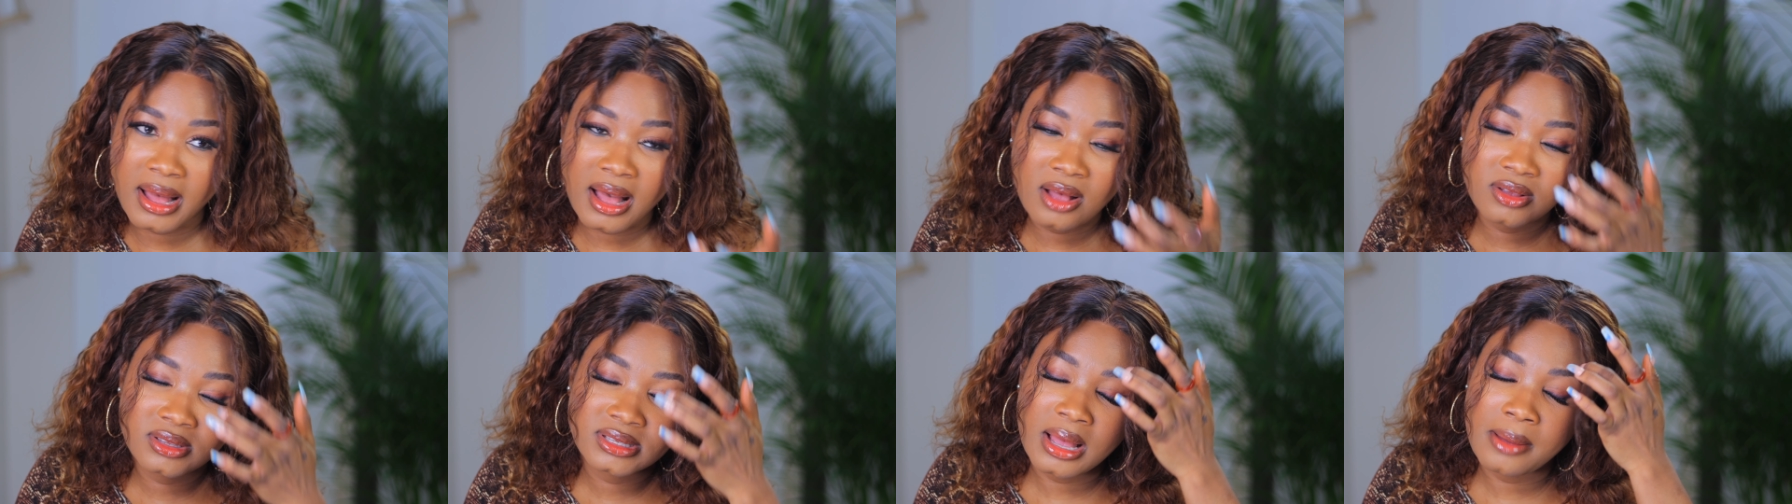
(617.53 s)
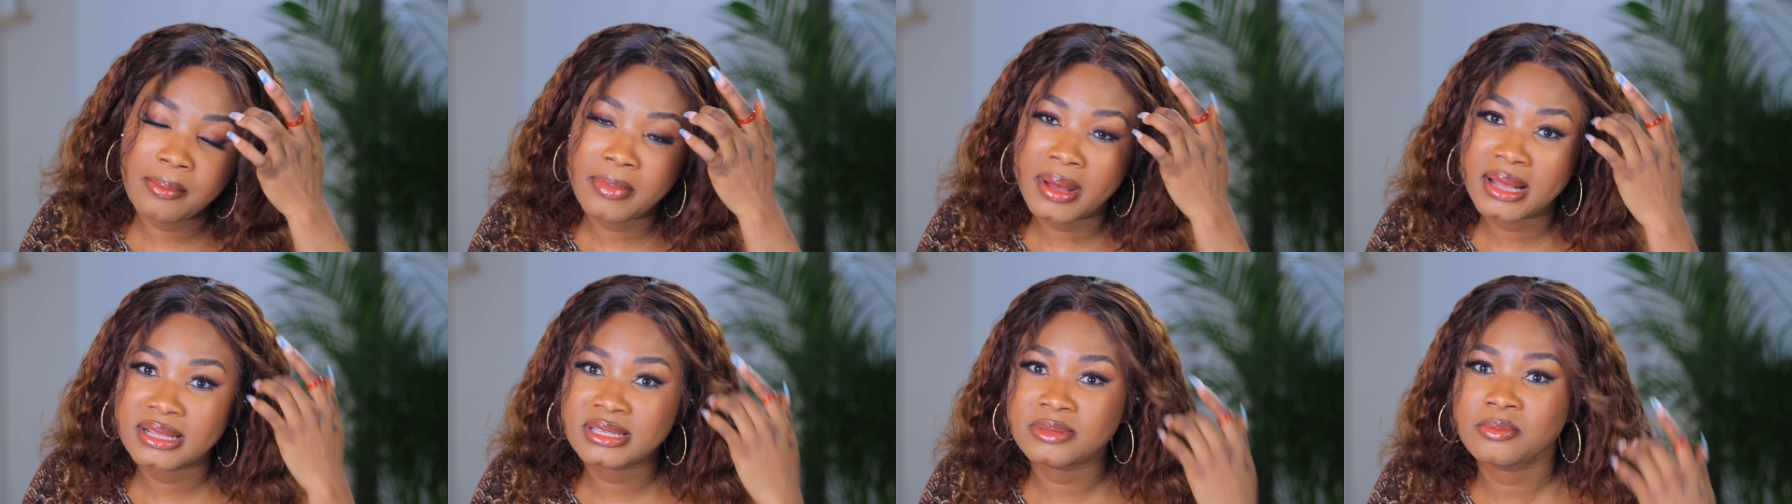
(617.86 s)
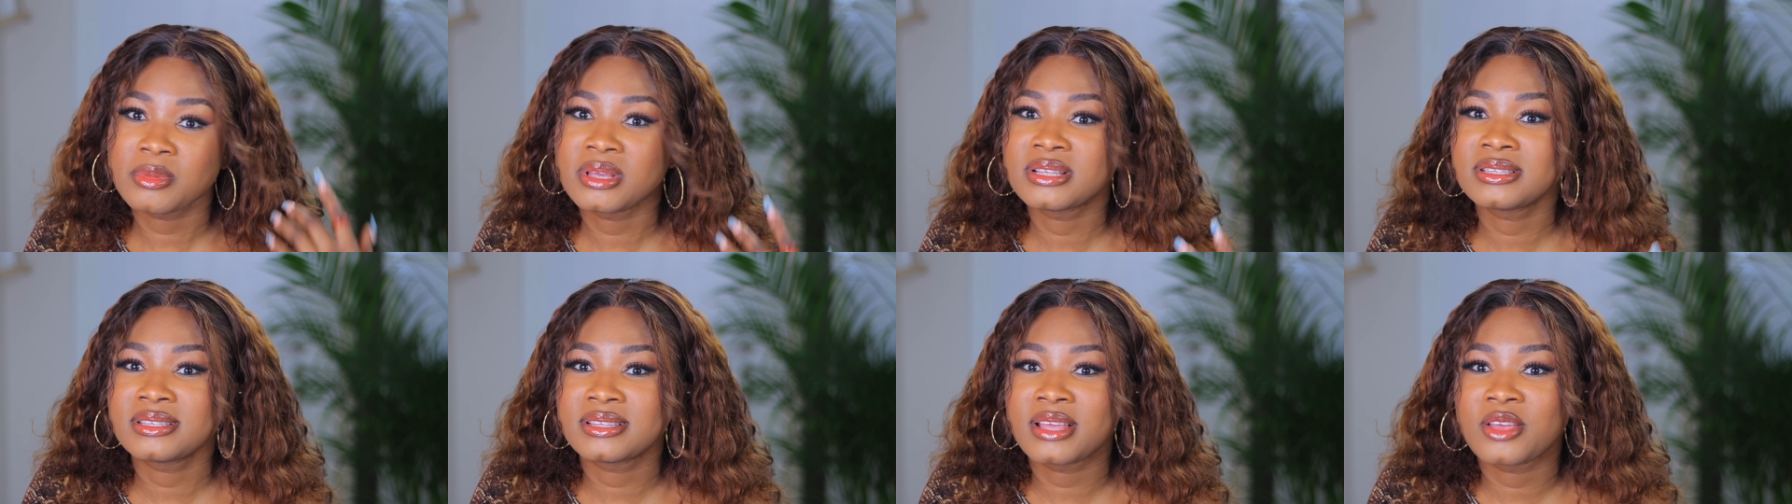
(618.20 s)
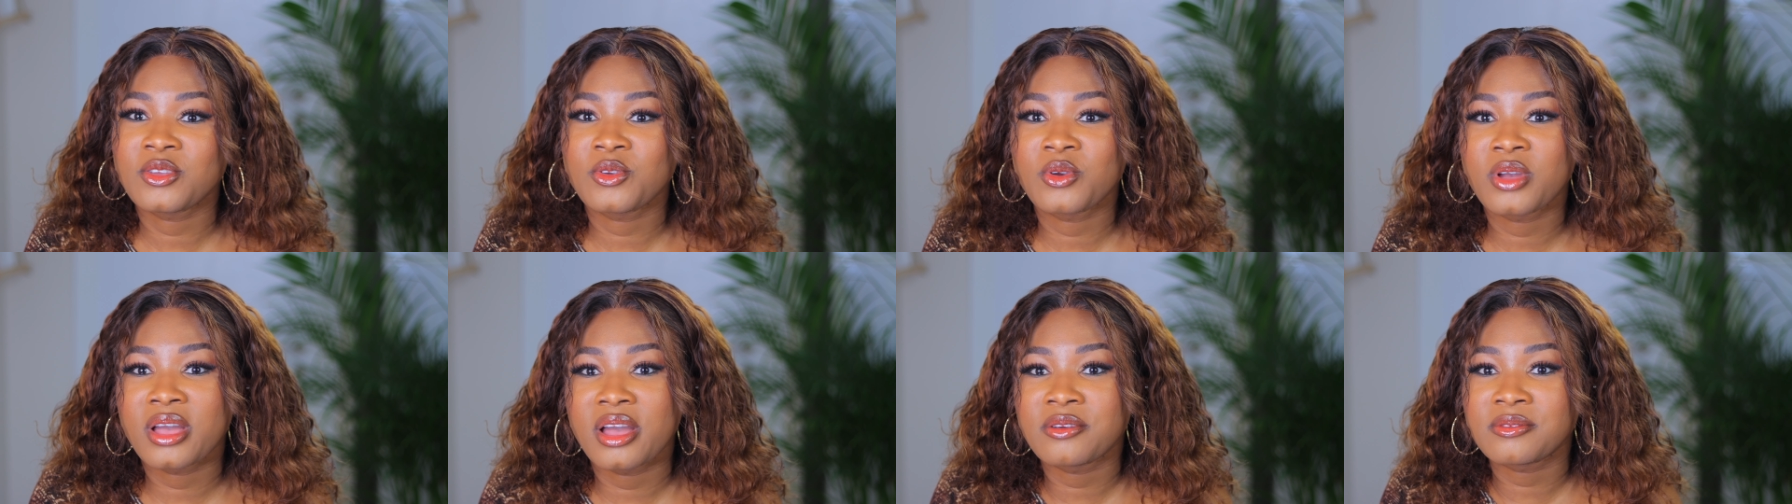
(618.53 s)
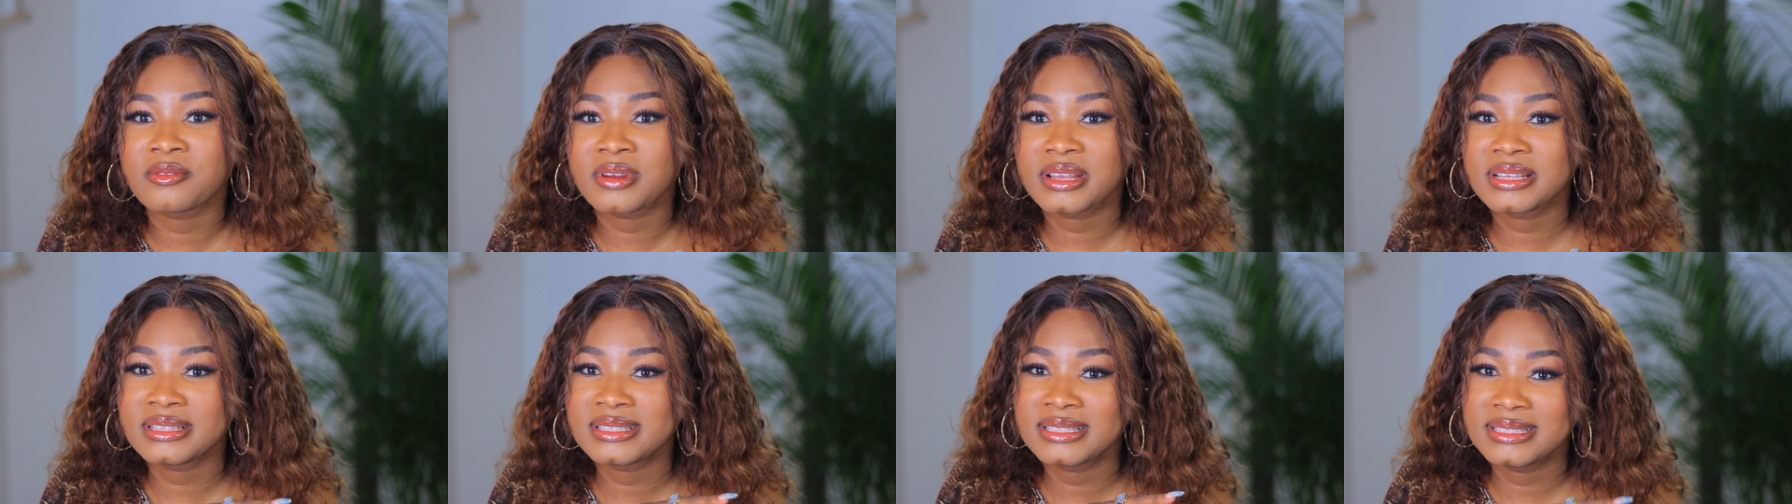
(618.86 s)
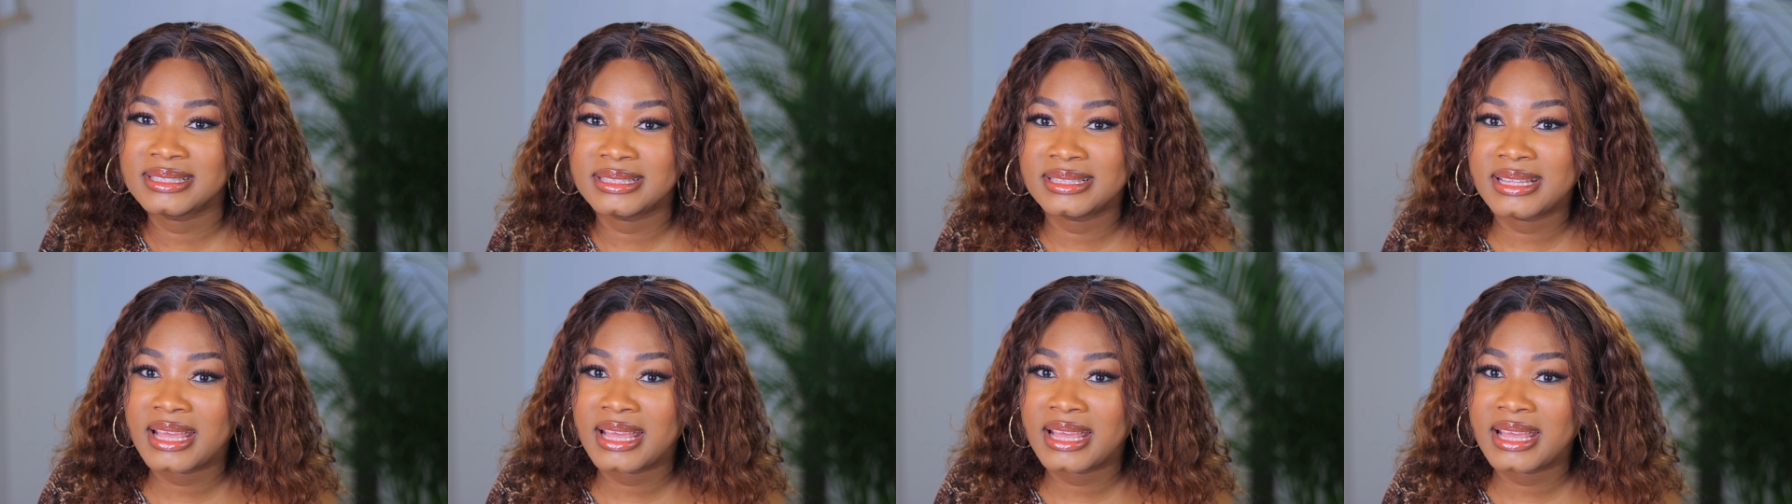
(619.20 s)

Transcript: house apartments that you can rent